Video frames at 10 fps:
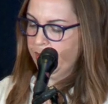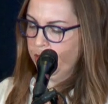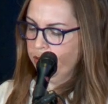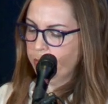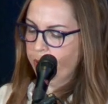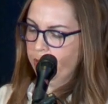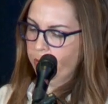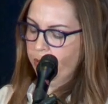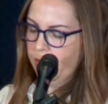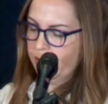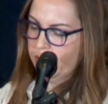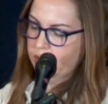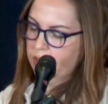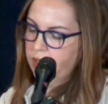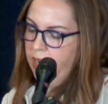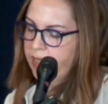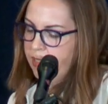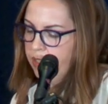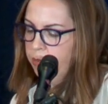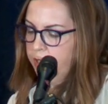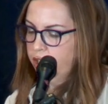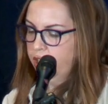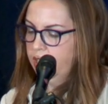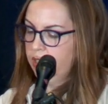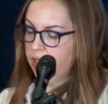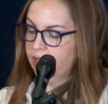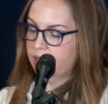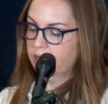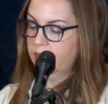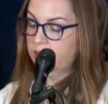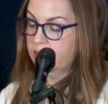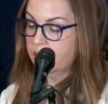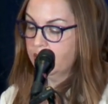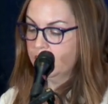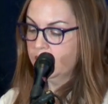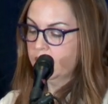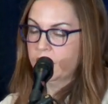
my general point with this is that the ideal machine is a consistent